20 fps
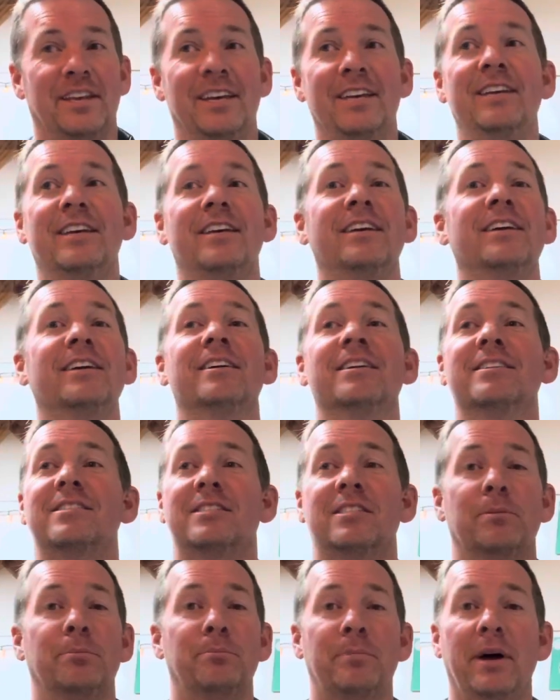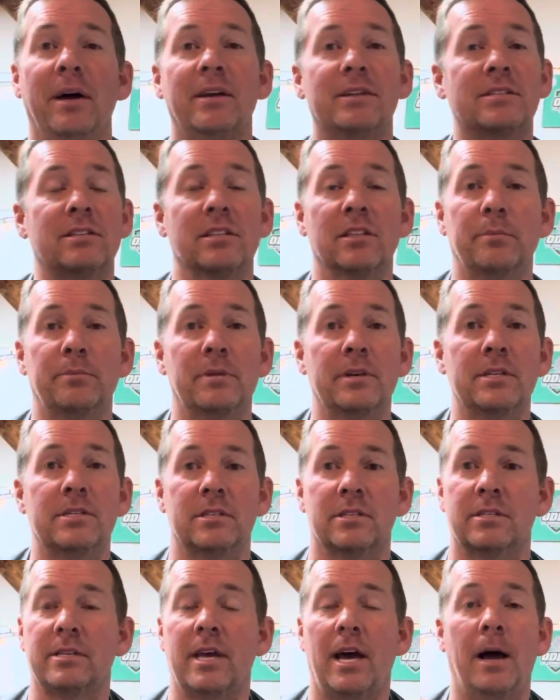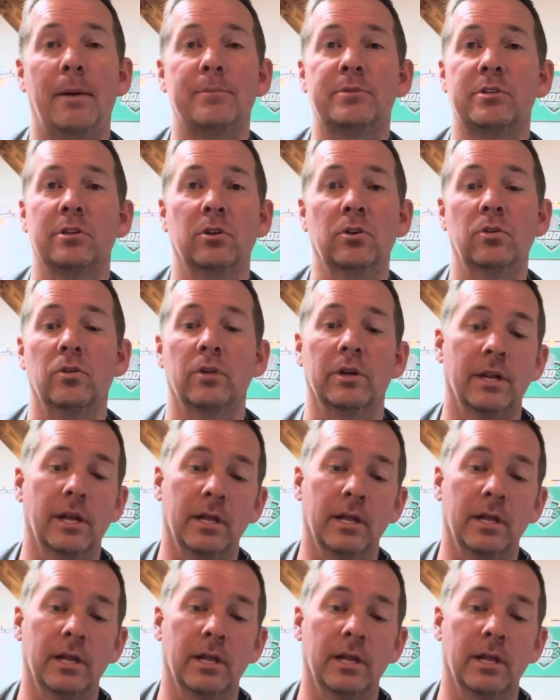he is the best in the business, absolutely.